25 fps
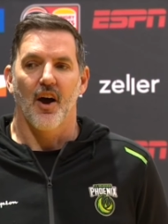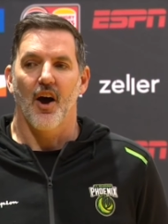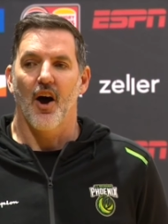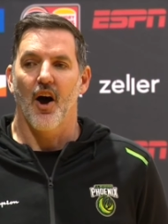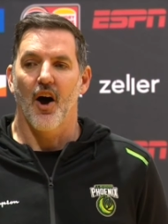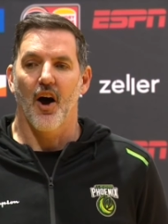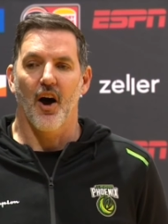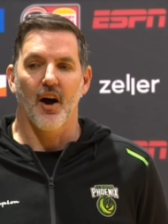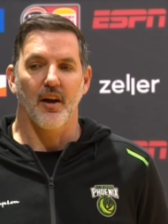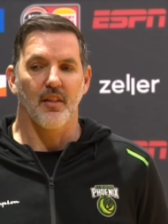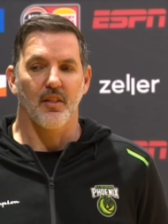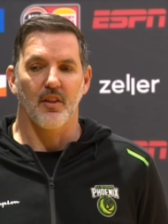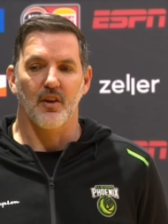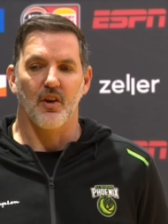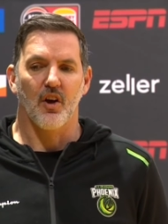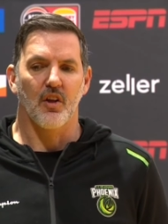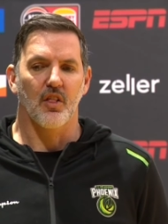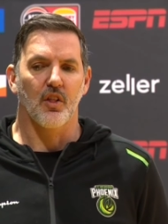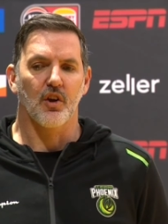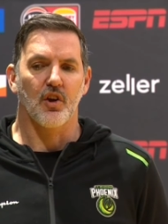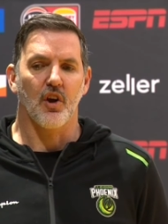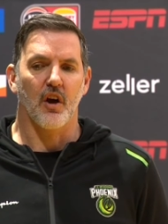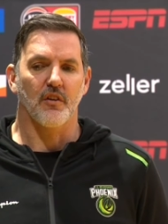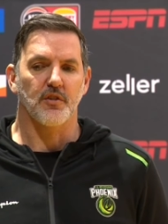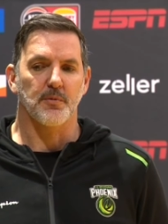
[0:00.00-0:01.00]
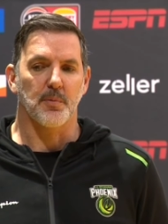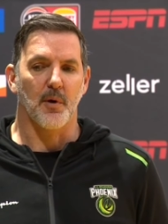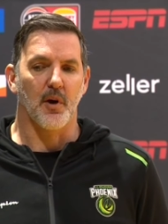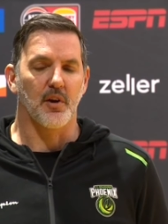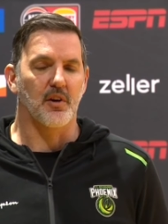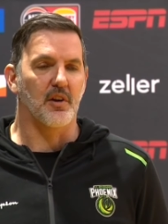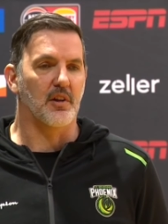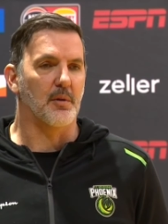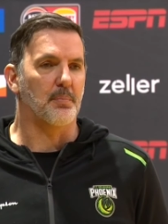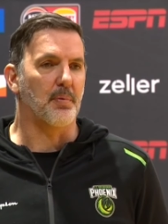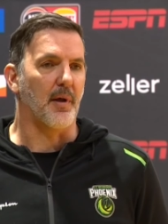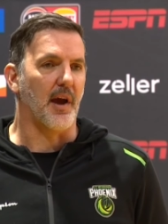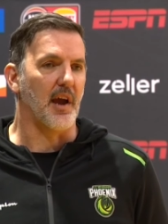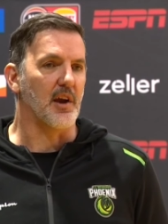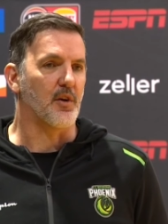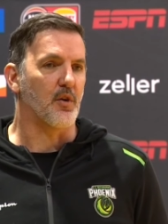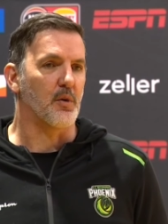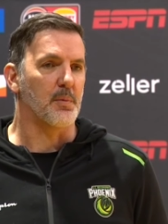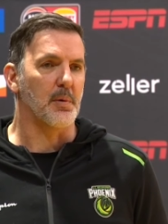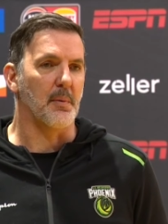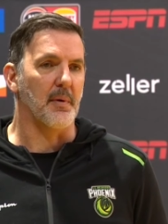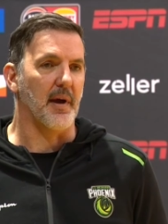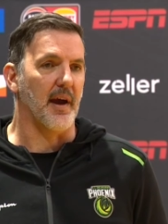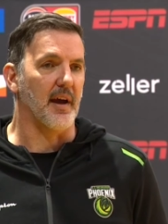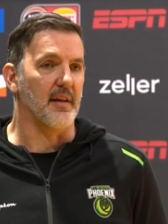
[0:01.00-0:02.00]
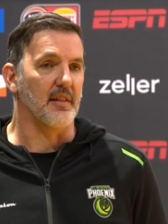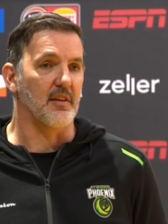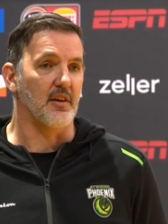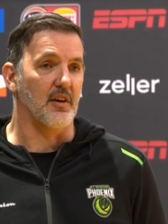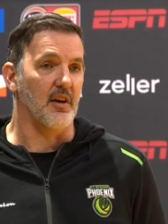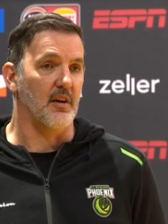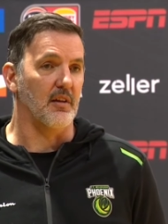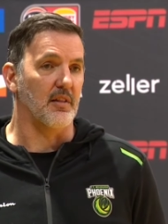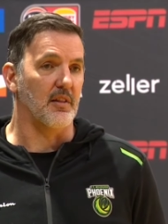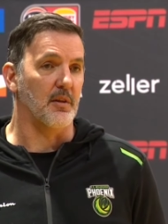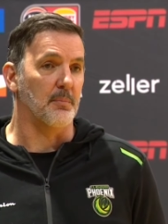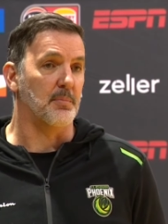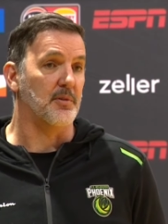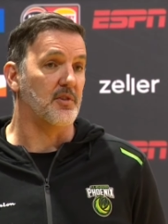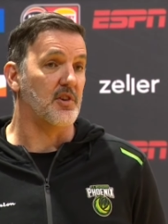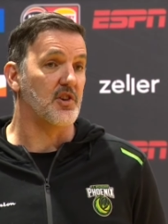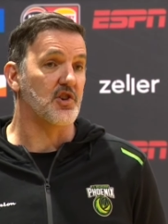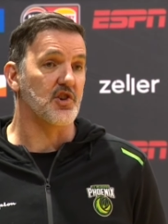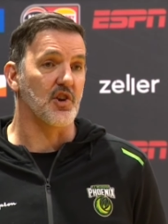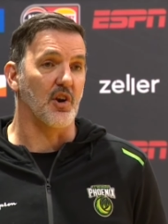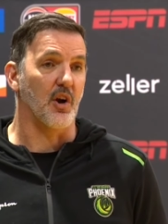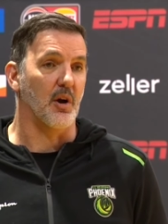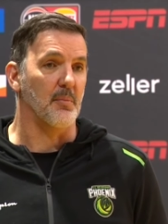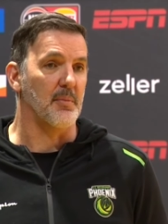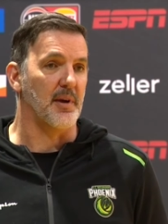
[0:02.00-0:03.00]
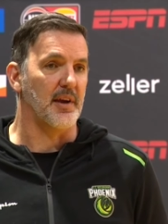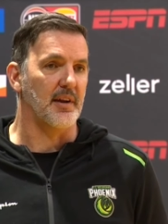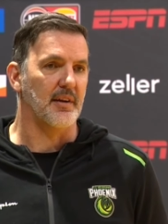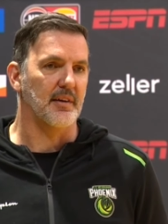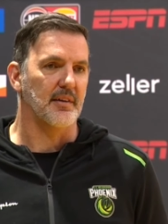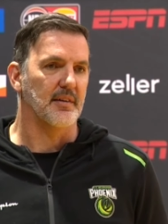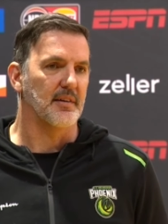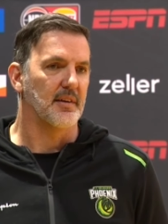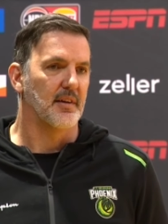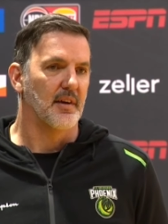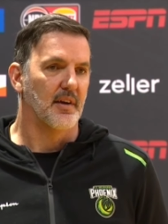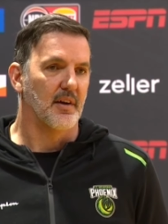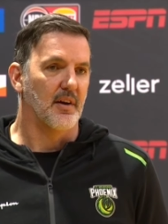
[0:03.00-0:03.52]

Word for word: Uh, look, I've spoken to the playing group about the, the position I'm in.